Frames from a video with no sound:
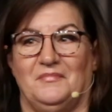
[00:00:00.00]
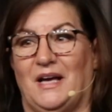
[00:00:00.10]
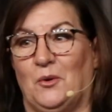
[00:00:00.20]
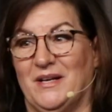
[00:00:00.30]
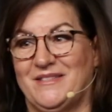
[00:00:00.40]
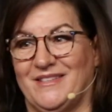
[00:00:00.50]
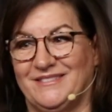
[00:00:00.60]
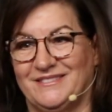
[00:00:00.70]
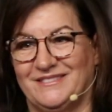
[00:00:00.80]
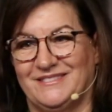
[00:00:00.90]
I wasn't.
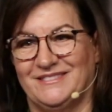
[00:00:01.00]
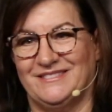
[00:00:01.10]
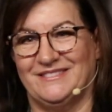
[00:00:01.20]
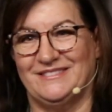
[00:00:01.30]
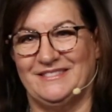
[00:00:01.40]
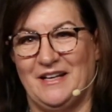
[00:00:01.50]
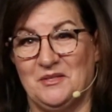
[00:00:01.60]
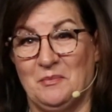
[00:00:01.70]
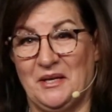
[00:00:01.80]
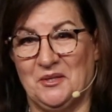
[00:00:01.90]
I
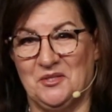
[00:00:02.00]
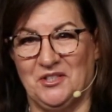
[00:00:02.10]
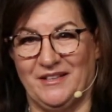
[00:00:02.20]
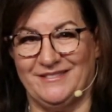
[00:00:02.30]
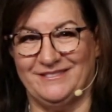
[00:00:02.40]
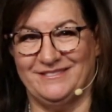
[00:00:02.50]
was a biker chick.